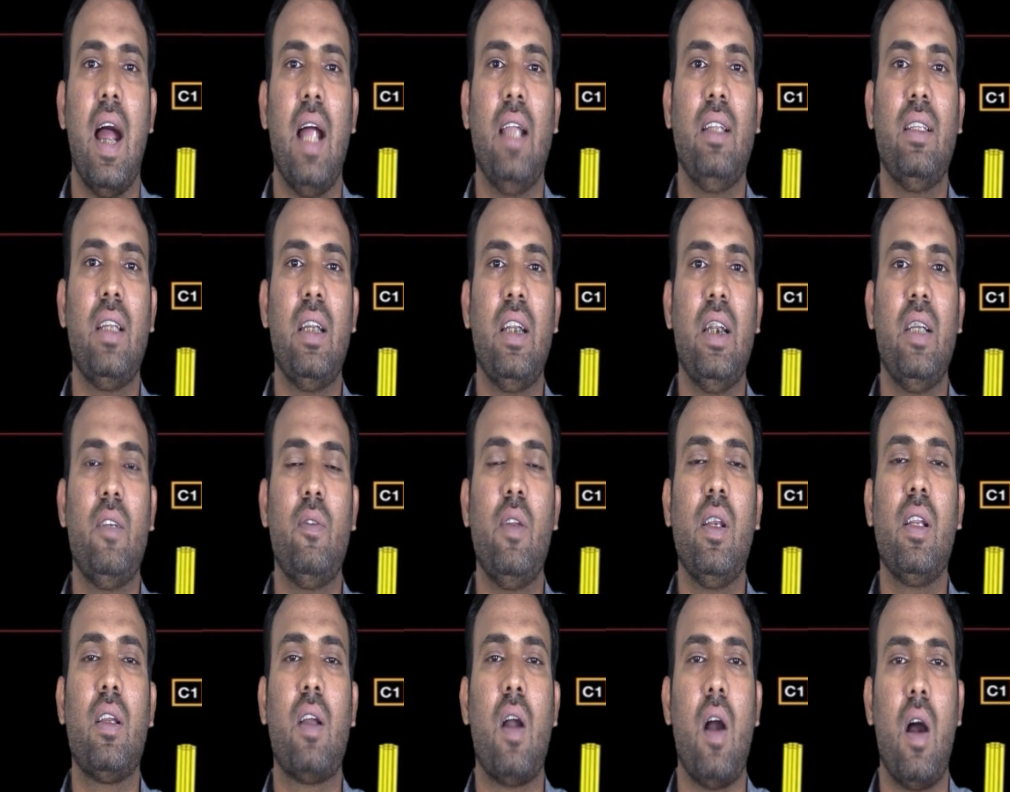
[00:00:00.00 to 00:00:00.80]
and then it
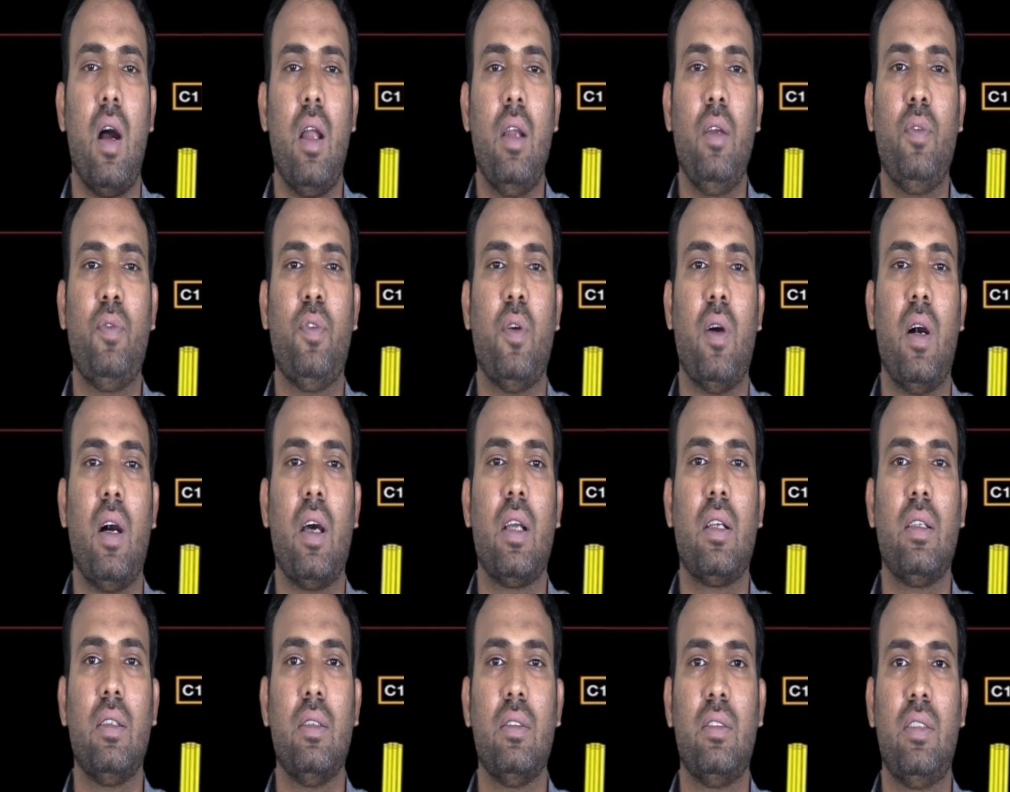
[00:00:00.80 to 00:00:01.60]
will call
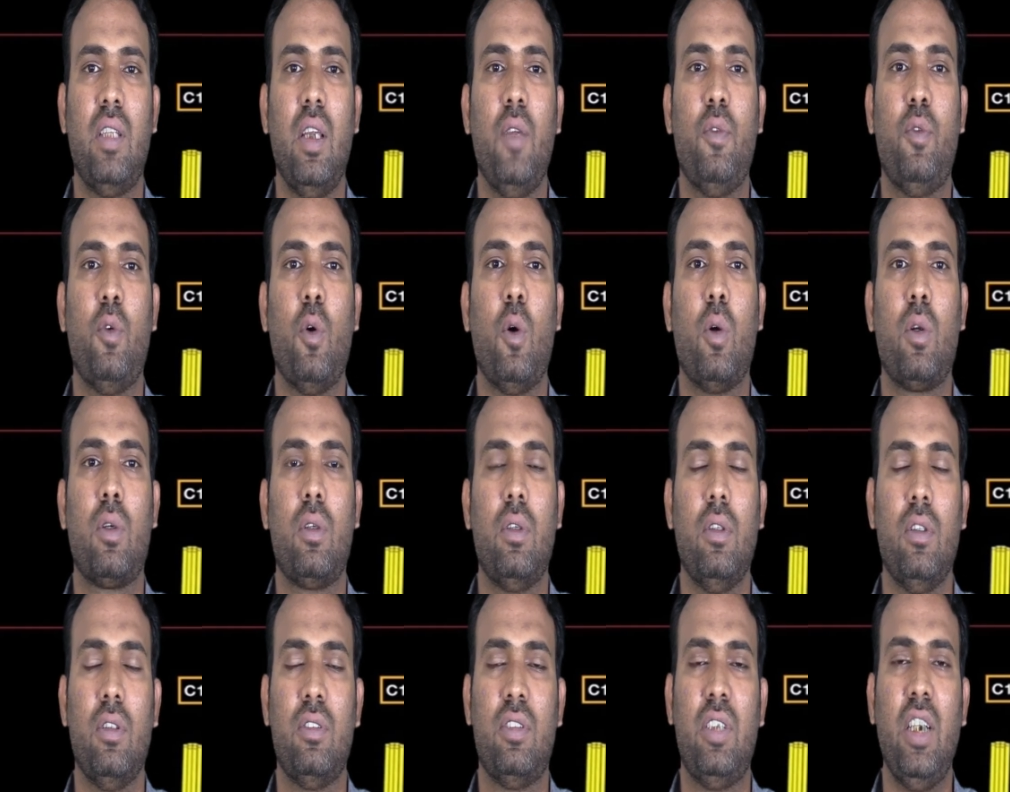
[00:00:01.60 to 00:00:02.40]
for
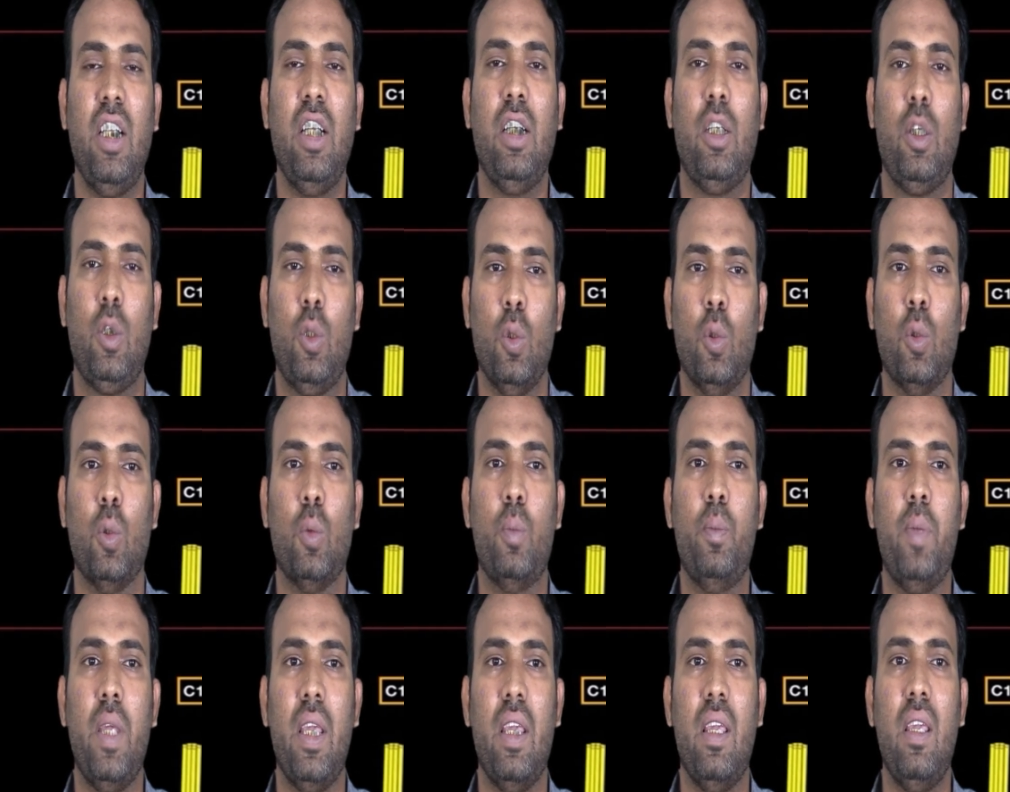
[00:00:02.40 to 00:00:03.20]

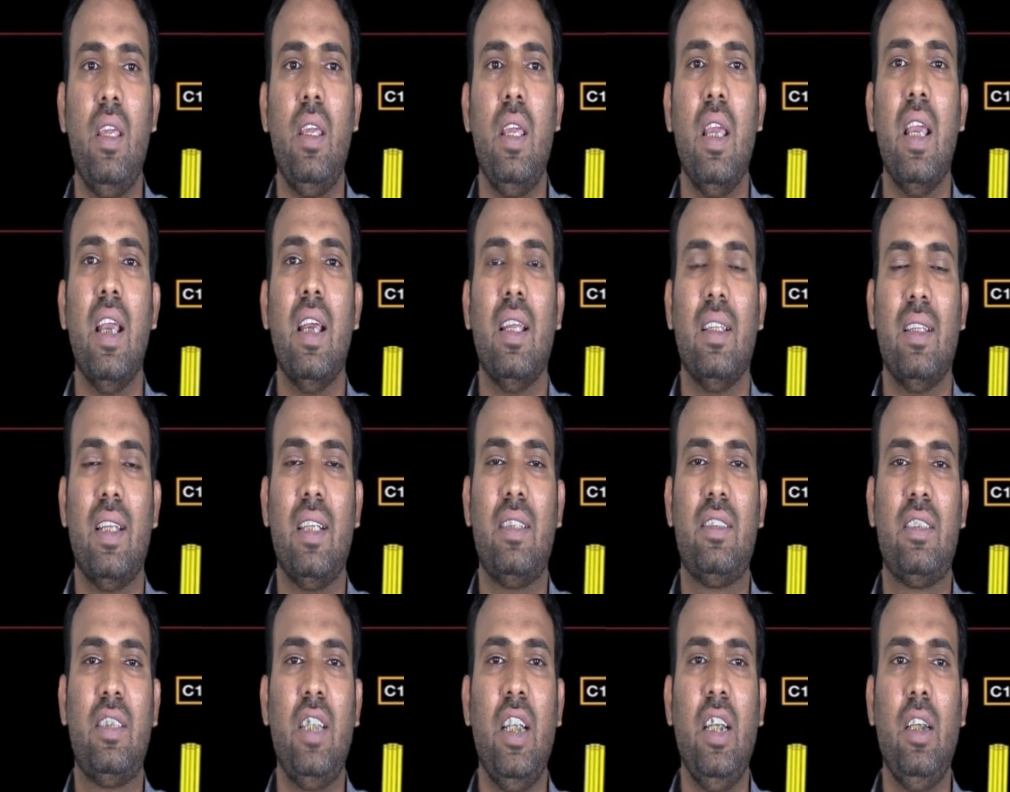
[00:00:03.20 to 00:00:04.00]
C2B,
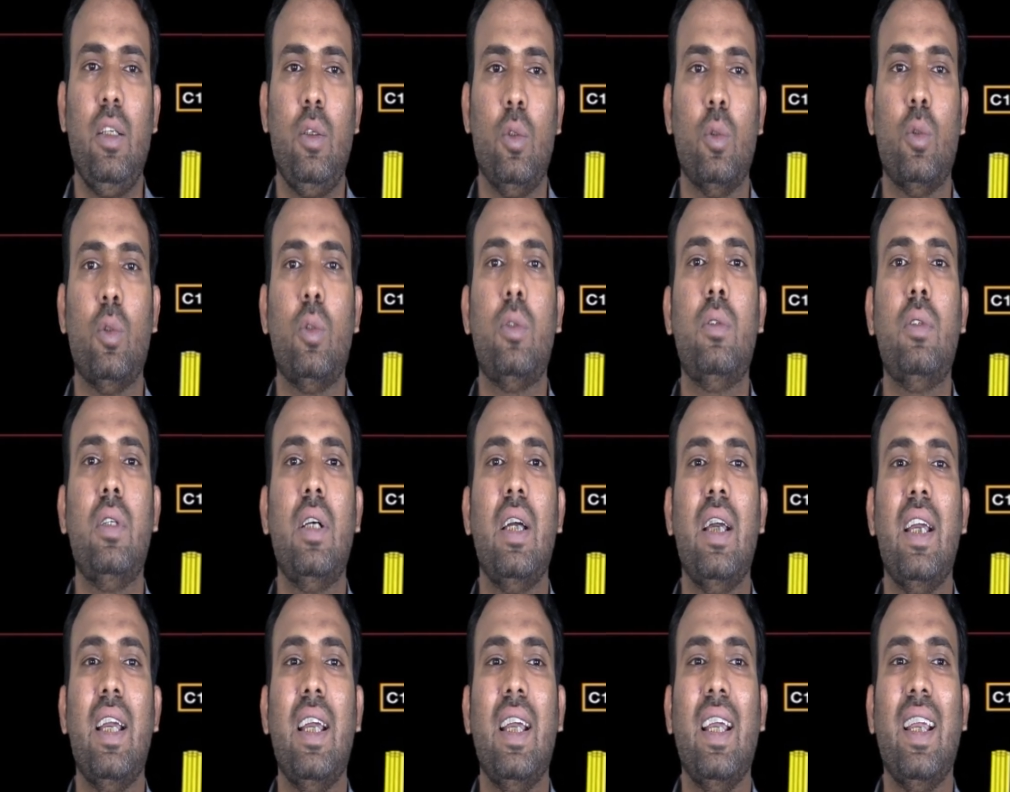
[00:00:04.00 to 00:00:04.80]
that
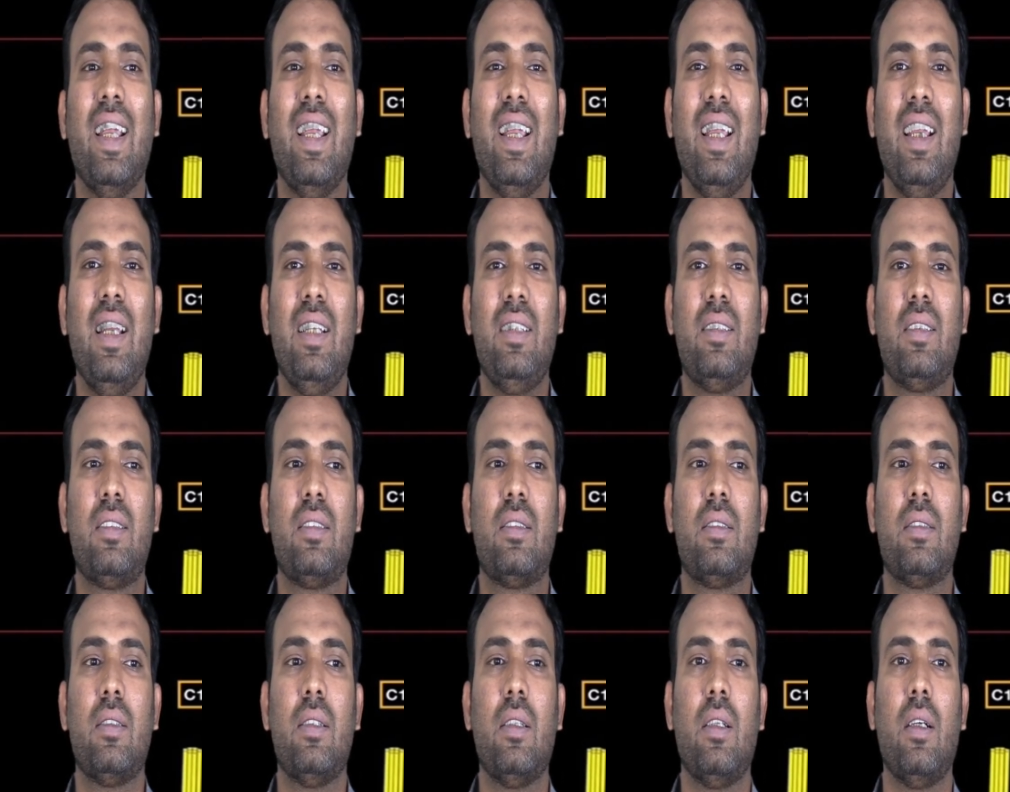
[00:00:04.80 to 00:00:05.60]
C2
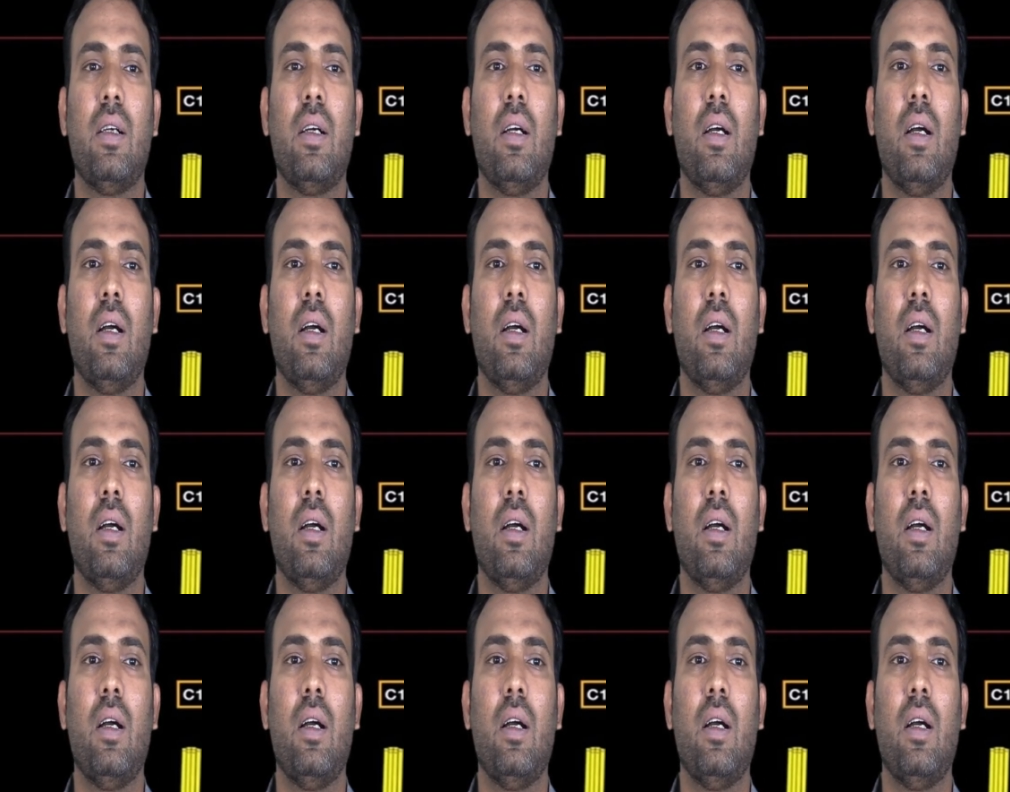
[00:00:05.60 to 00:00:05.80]
is